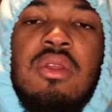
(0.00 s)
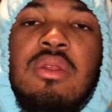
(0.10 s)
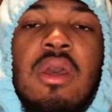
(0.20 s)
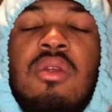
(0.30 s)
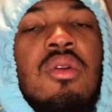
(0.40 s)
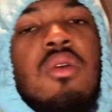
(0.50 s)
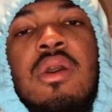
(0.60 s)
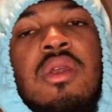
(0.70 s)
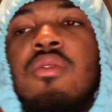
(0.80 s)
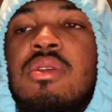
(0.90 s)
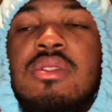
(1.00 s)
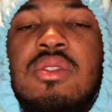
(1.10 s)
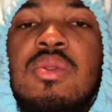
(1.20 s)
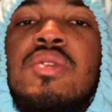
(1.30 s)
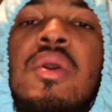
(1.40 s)
that don't go unnoticed.
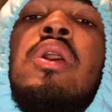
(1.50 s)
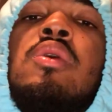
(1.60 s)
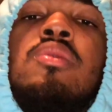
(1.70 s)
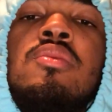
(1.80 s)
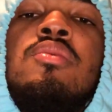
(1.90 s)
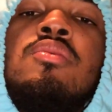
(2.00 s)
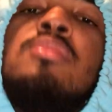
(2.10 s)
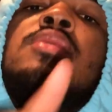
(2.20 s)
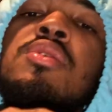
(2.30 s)
You was wrong, and